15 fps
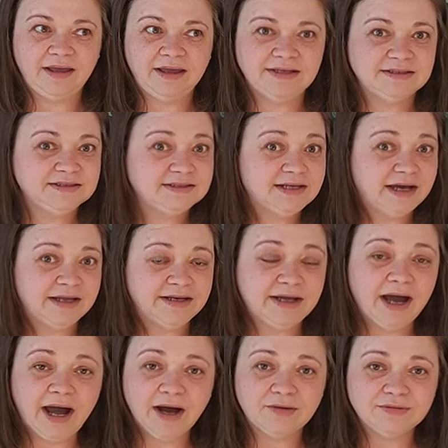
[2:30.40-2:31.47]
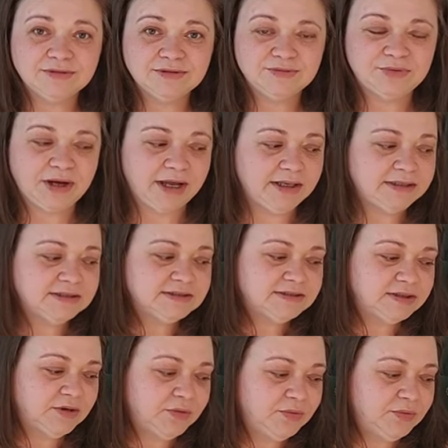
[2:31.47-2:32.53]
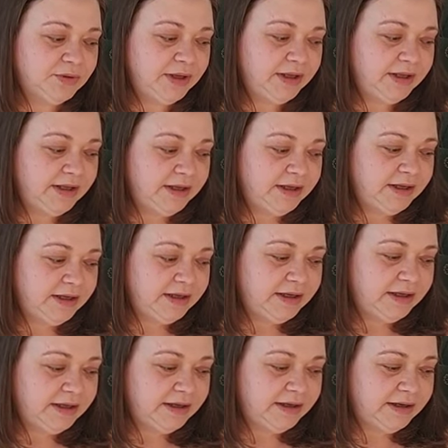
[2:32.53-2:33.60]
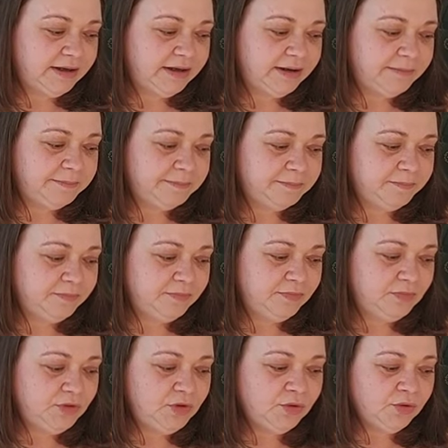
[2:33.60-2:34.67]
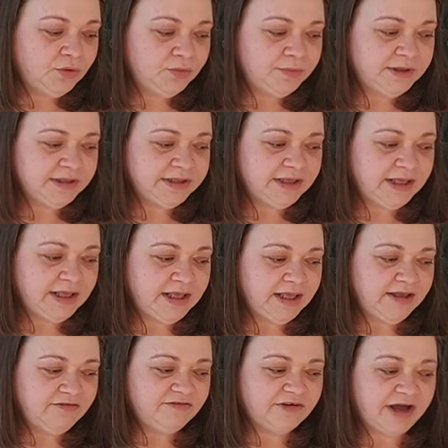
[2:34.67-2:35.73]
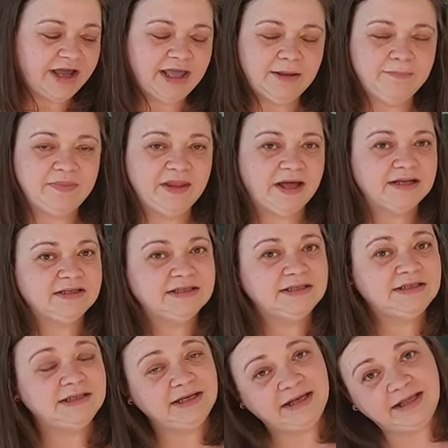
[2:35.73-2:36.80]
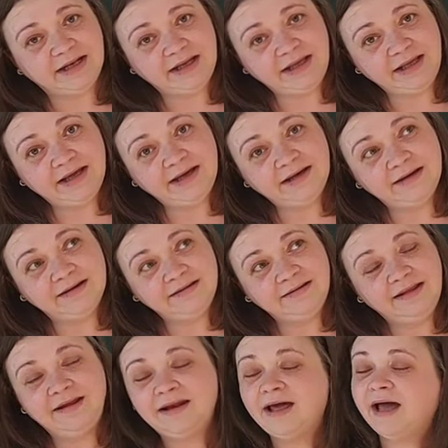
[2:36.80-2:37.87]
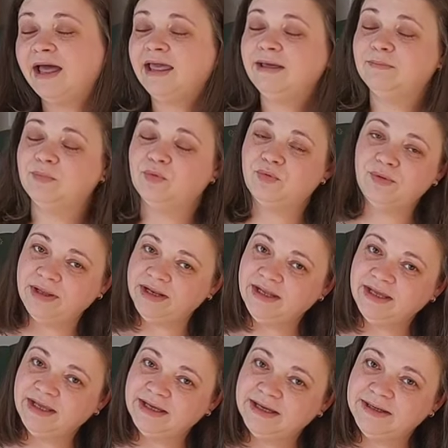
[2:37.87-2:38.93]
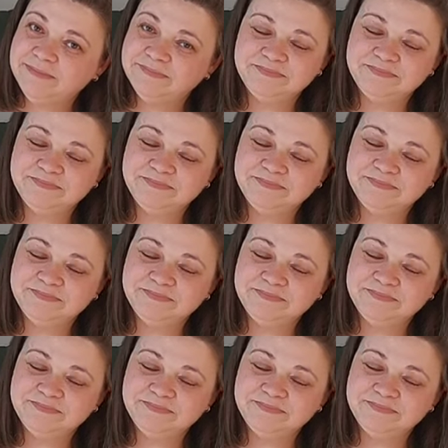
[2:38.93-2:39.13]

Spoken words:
inside the house, right? So normally if I am not knitting, then I am reading.